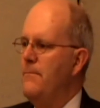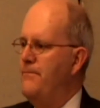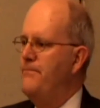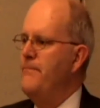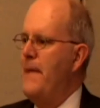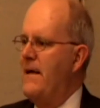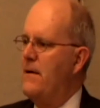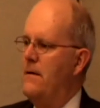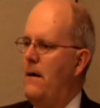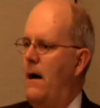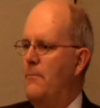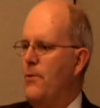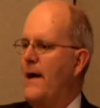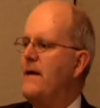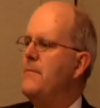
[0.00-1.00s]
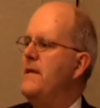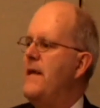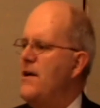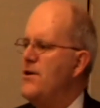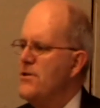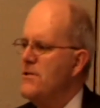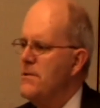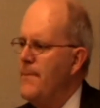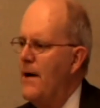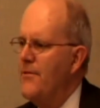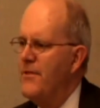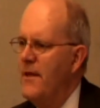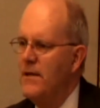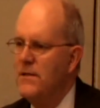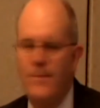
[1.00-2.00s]
make um, recommendations
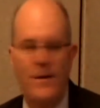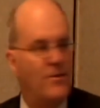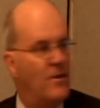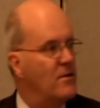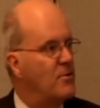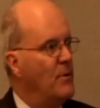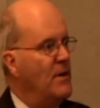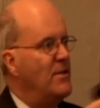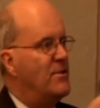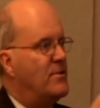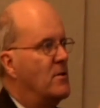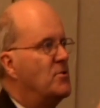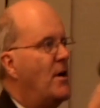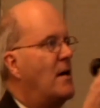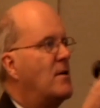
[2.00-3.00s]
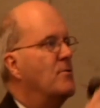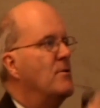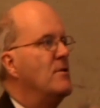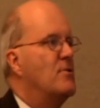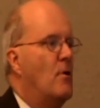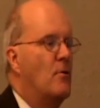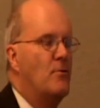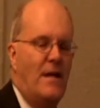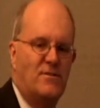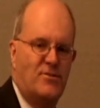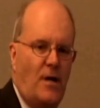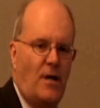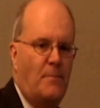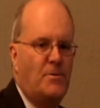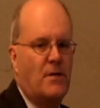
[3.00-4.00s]
about things, but this research actually showed that
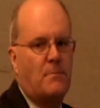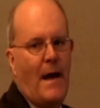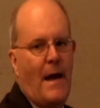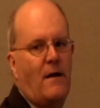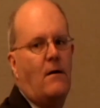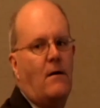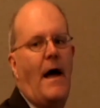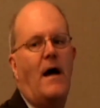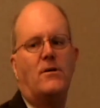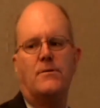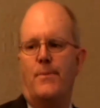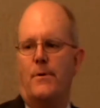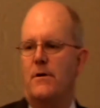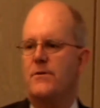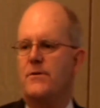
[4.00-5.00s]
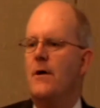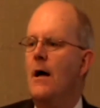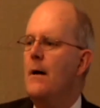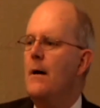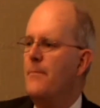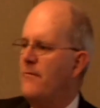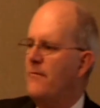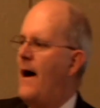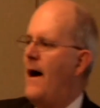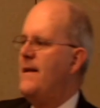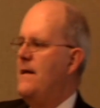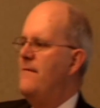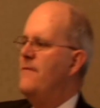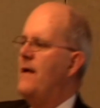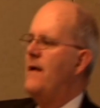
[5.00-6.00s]
subject matter experts provide
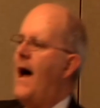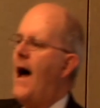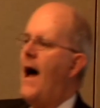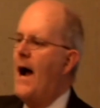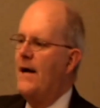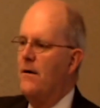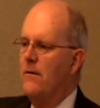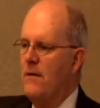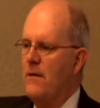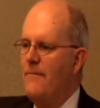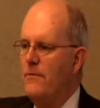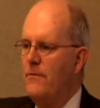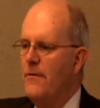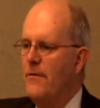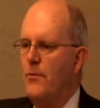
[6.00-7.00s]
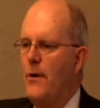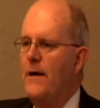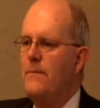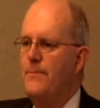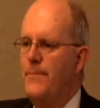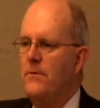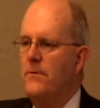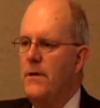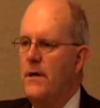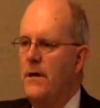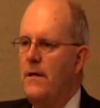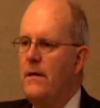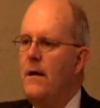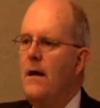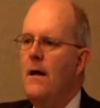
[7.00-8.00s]
even a higher level of
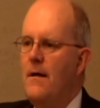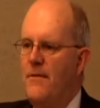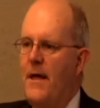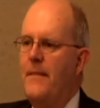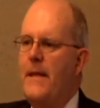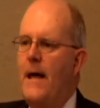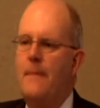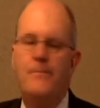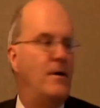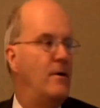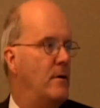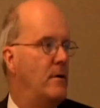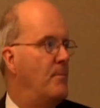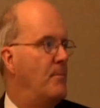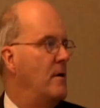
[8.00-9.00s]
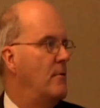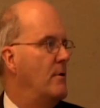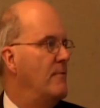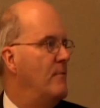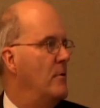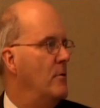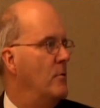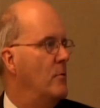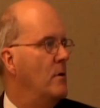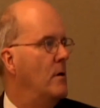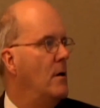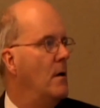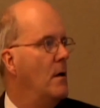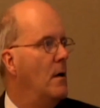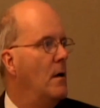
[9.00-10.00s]
credibility than that peer-to-peer review.
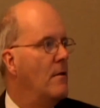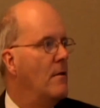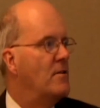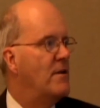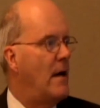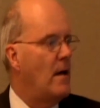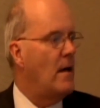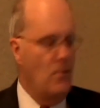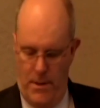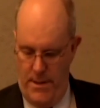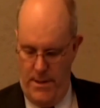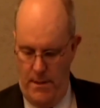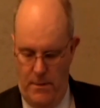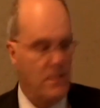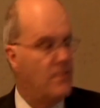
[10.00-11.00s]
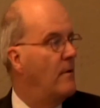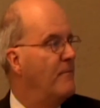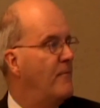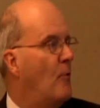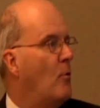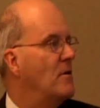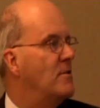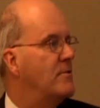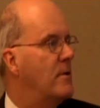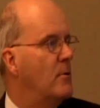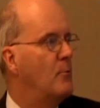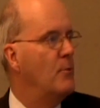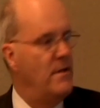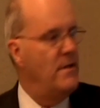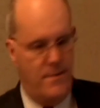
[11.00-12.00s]
The second one here is from Forrester
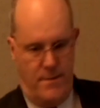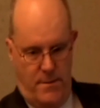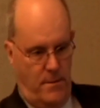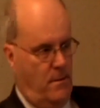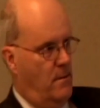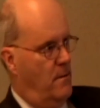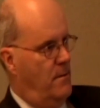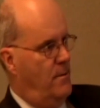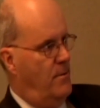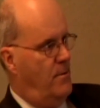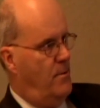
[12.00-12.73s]
Research.